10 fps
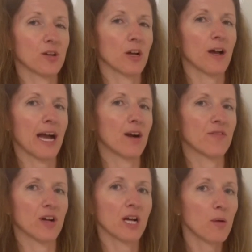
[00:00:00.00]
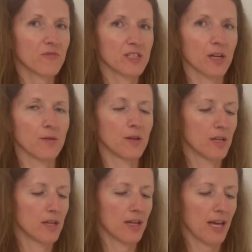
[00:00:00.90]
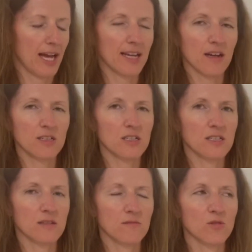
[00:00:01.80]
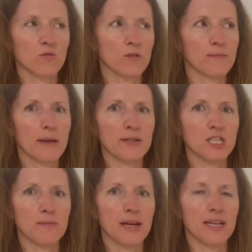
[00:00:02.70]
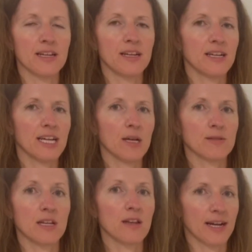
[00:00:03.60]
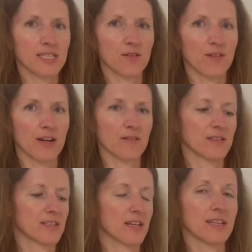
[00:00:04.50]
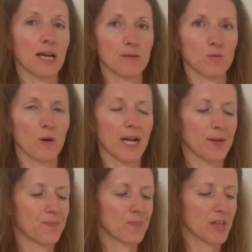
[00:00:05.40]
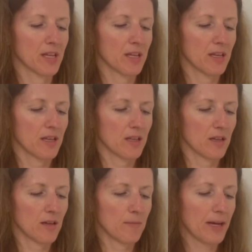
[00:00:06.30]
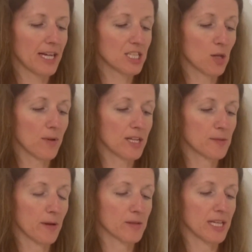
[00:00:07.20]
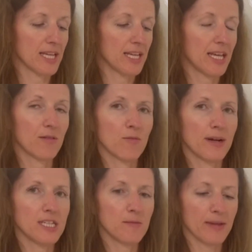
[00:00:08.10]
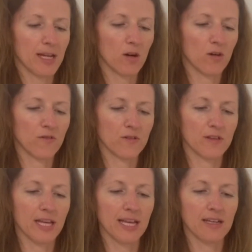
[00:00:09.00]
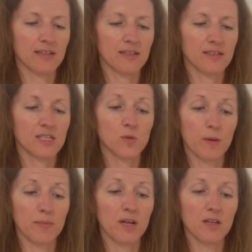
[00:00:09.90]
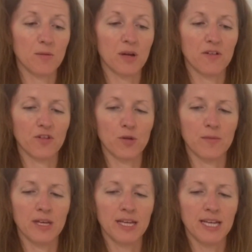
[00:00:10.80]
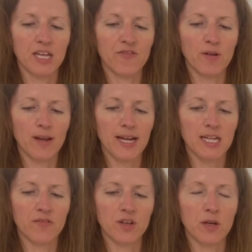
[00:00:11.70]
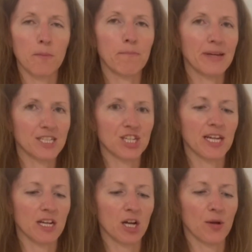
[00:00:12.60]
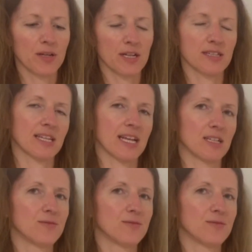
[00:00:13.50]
her out of her comfort zone, and I just thought that maybe she meant it was a lighter fragrance, and that was why. But actually, when I smelt it, it reminded me of the Sweet Banana perfume. It felt like another beachy coconut scent.